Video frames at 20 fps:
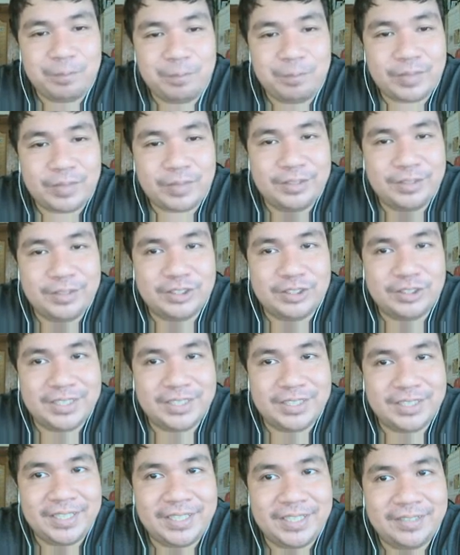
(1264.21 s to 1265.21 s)
you see
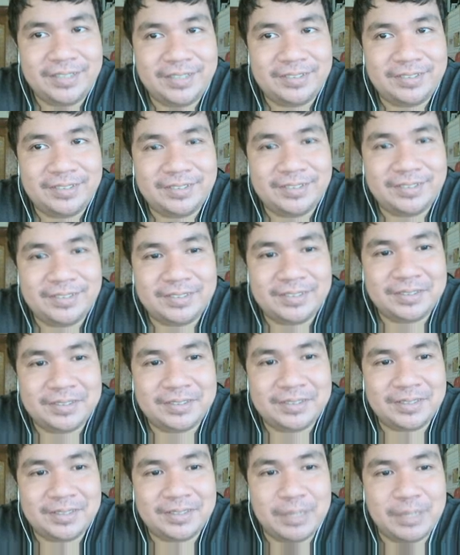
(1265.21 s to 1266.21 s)
here,
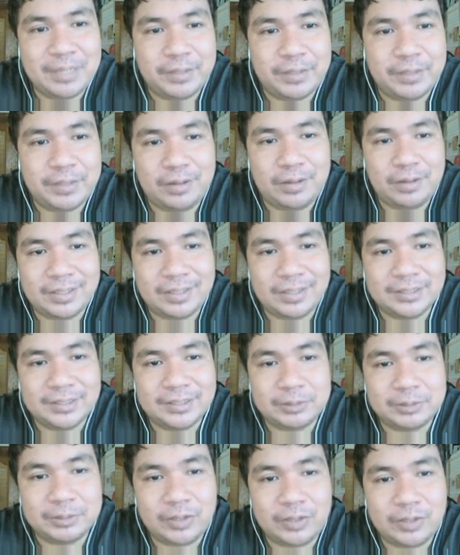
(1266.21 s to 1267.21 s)
give it a like and
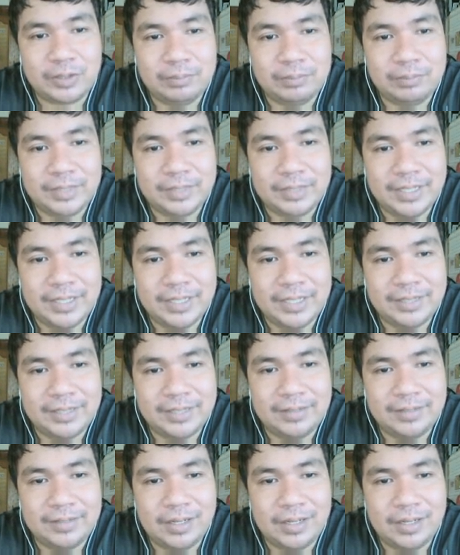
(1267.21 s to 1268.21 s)
subscribe, and
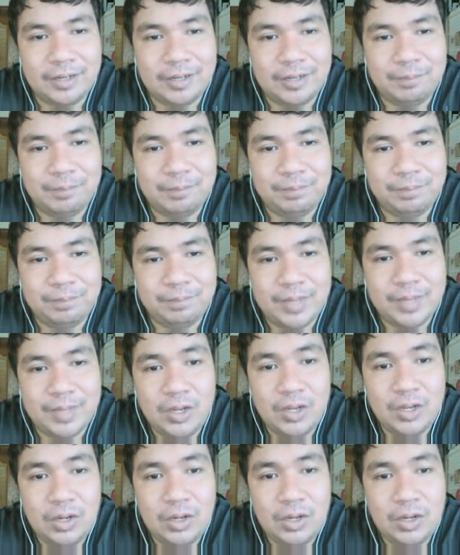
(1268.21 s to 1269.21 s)

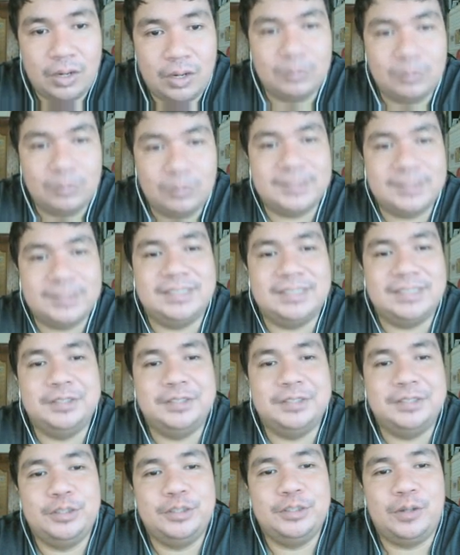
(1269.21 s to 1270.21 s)
I will see
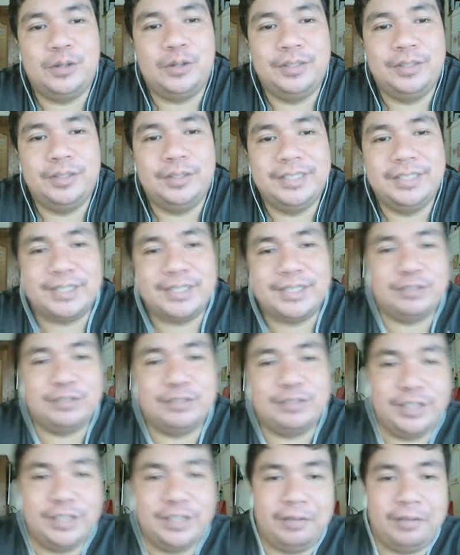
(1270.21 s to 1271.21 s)
you on the next
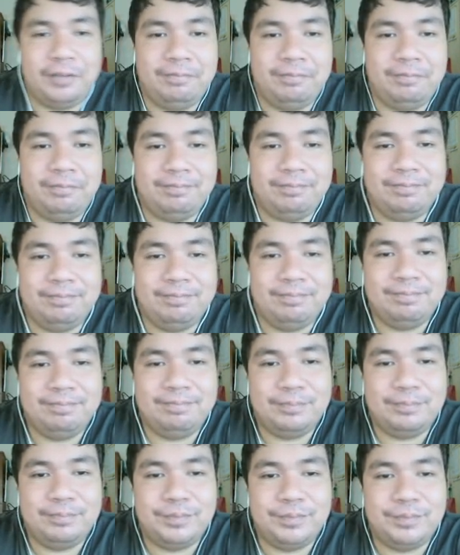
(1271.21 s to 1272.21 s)
video.
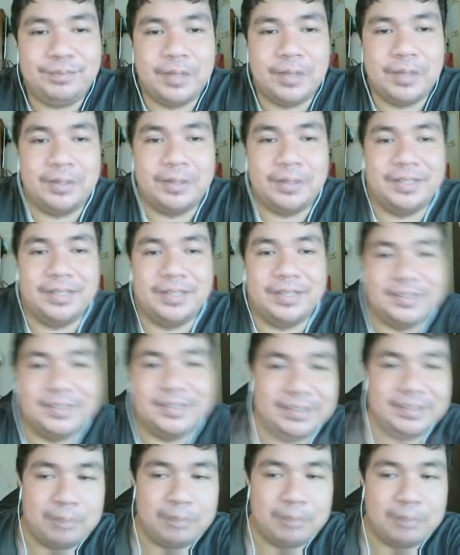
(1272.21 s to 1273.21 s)
Okay,
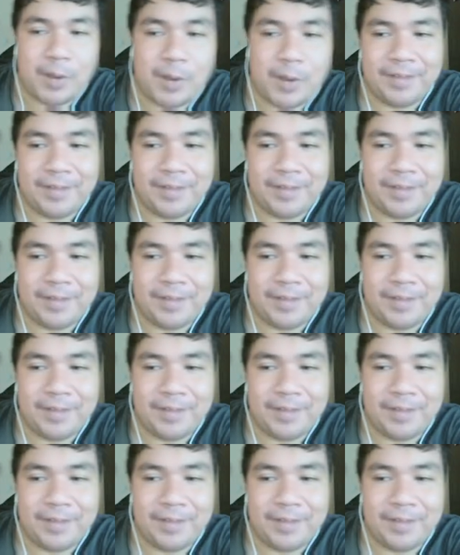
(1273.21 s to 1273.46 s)
bye bye.